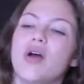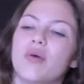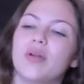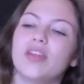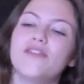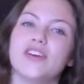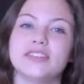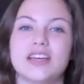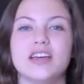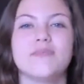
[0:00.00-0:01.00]
When you
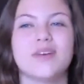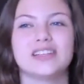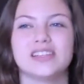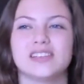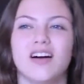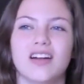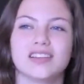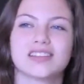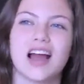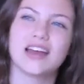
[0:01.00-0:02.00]
first get your braces on,
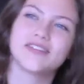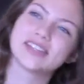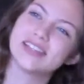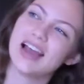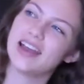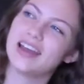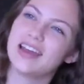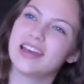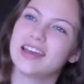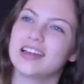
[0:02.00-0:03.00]
it's kind of
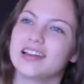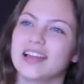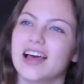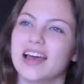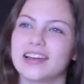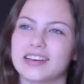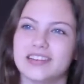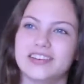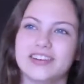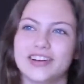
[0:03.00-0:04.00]
exciting and like
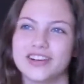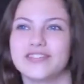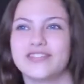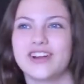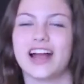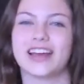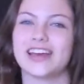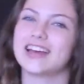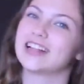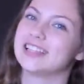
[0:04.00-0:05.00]

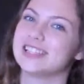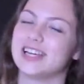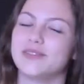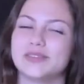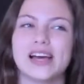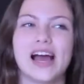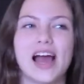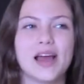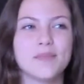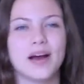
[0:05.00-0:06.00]
nerve-wracking at the same
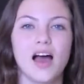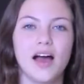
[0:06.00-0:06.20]
time.